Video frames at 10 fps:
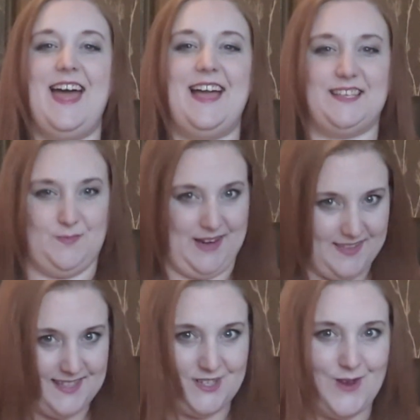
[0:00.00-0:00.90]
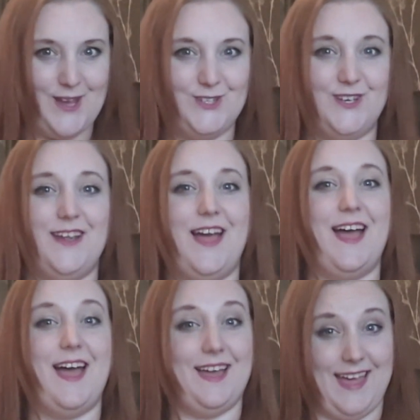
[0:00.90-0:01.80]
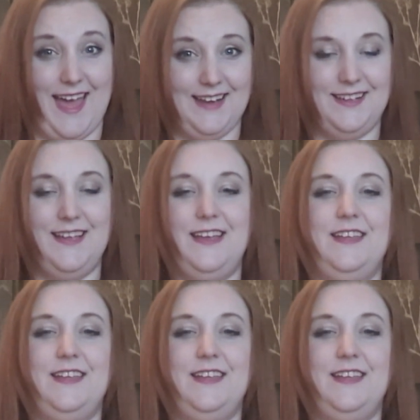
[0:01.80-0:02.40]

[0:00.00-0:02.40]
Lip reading: explained the situation again.